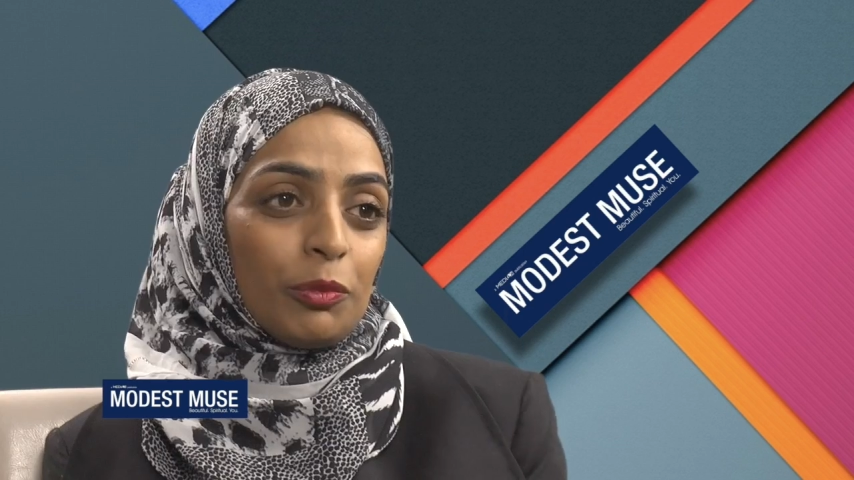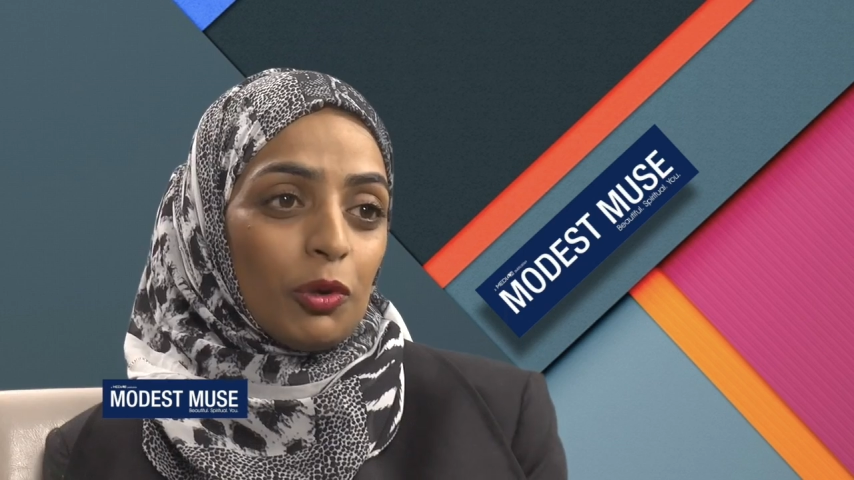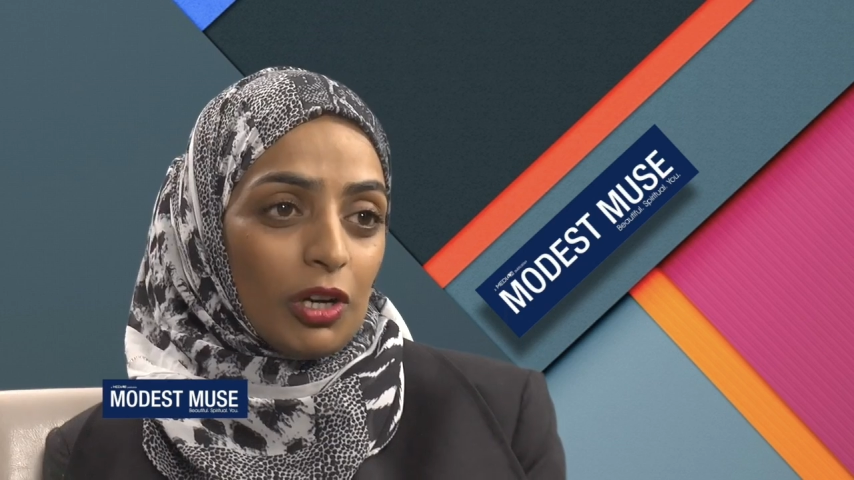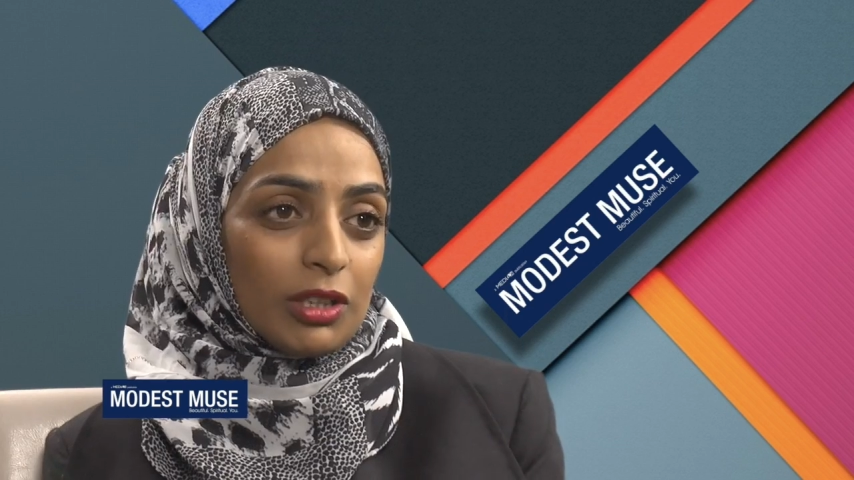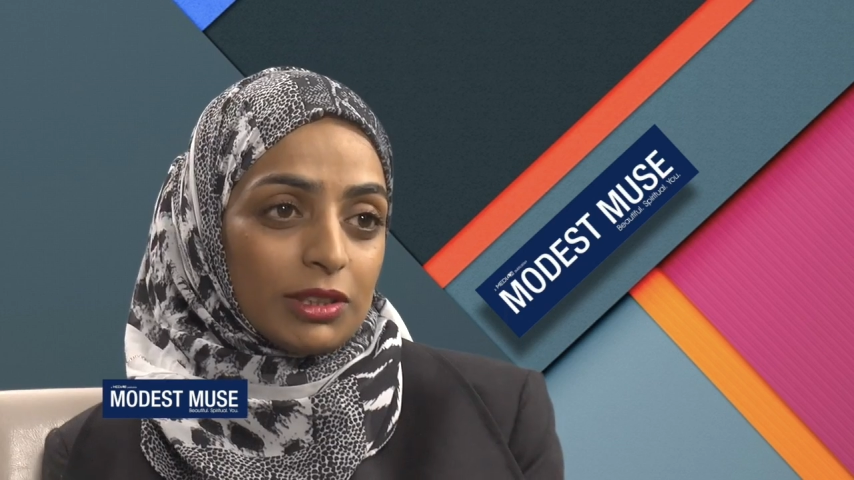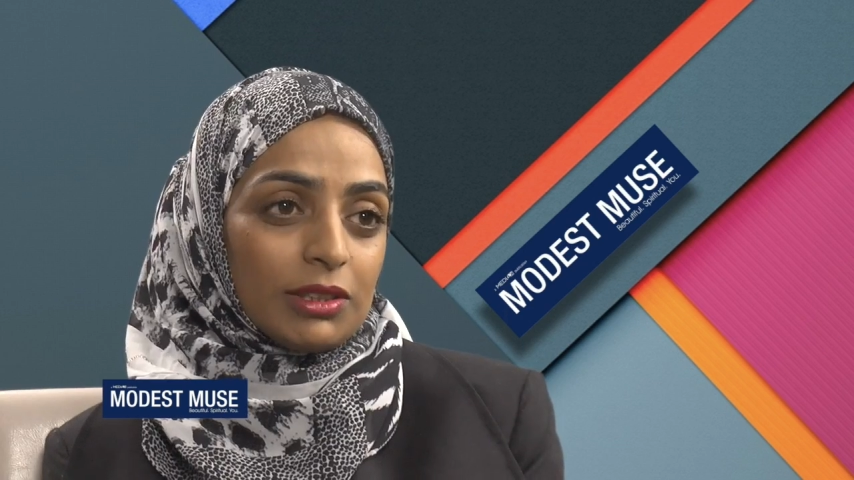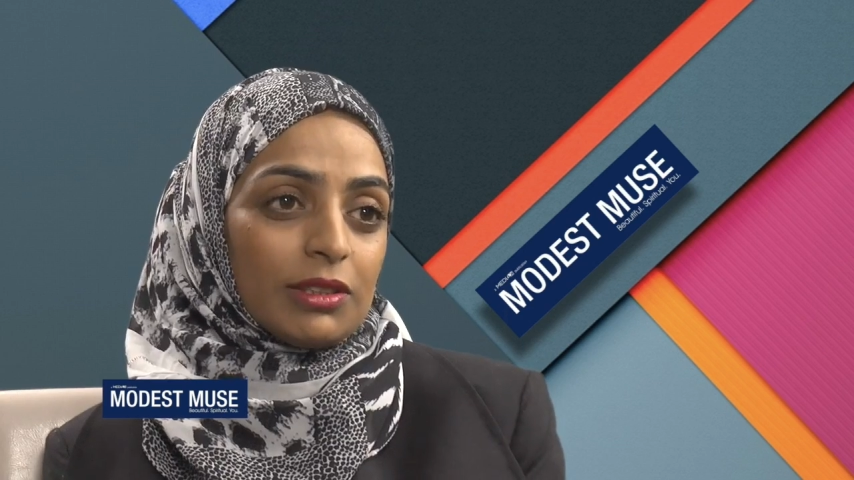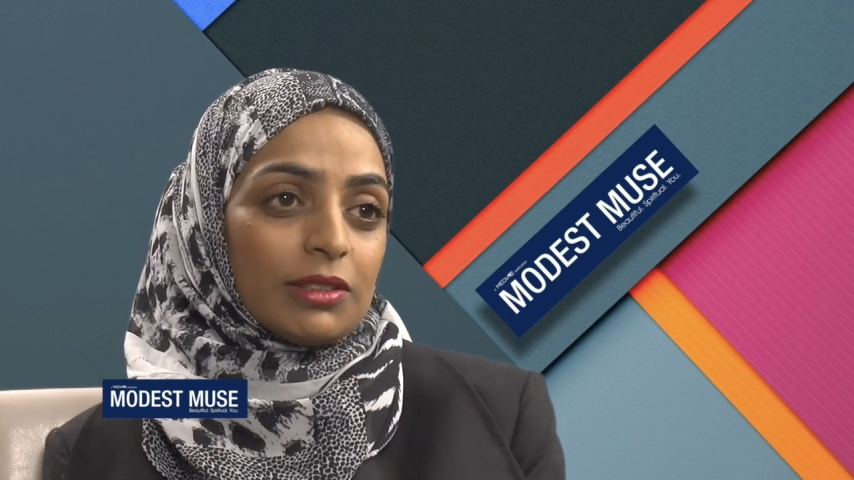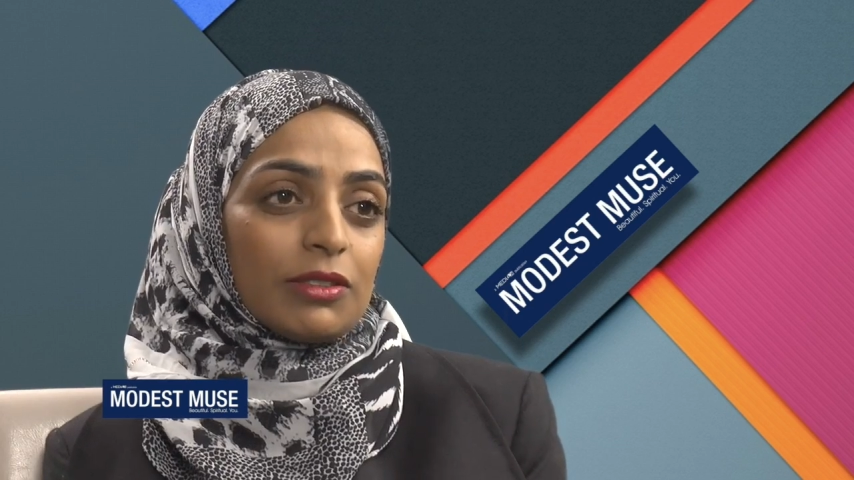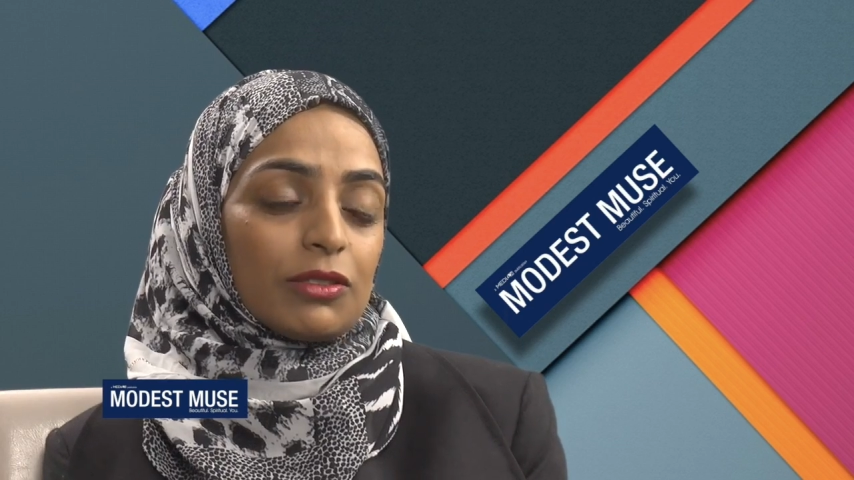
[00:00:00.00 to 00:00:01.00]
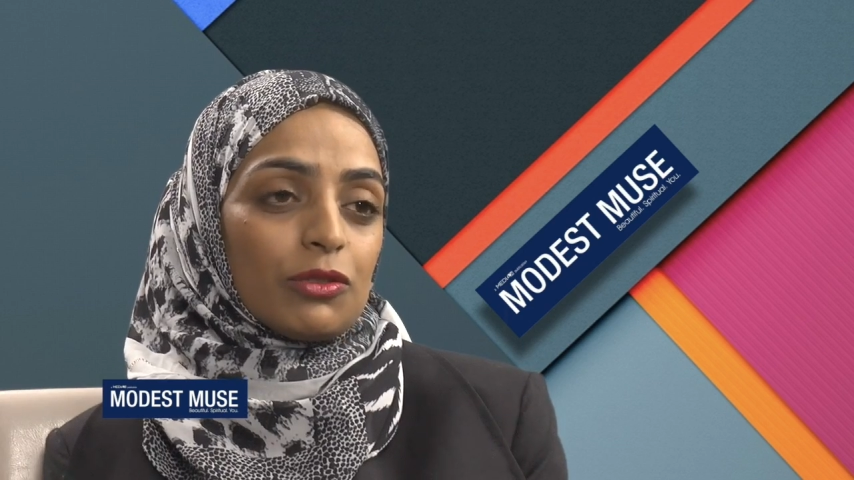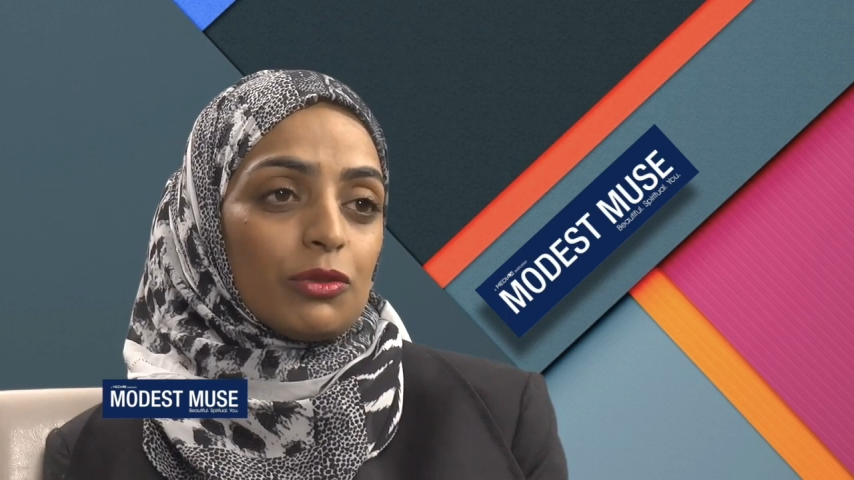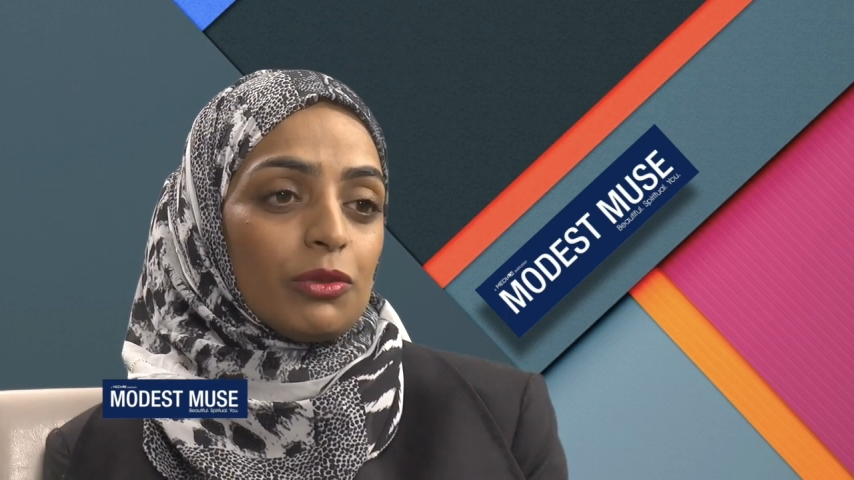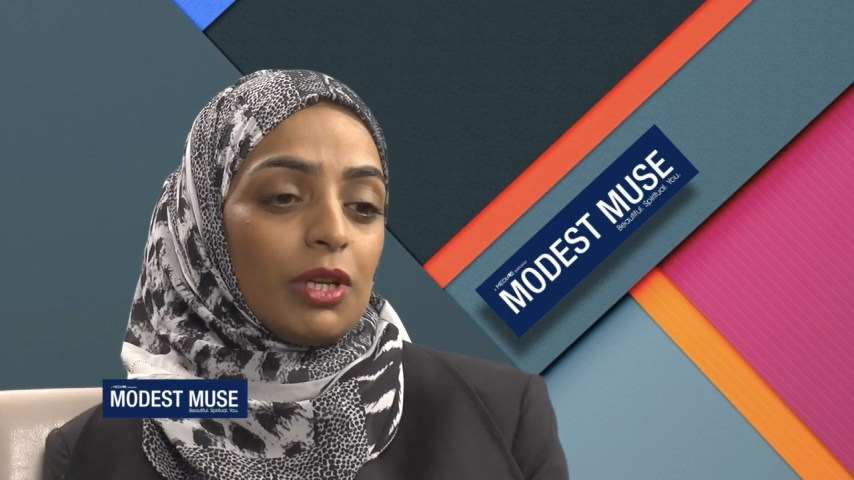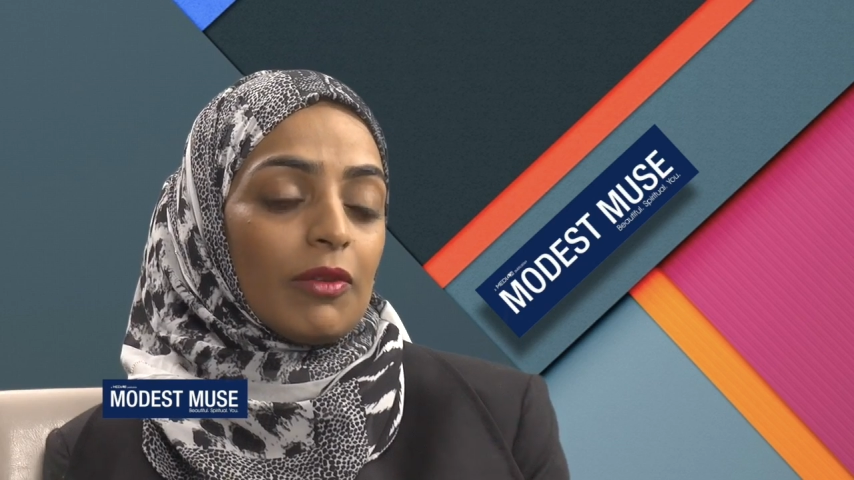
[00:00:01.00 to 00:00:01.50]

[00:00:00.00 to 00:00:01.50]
more articles to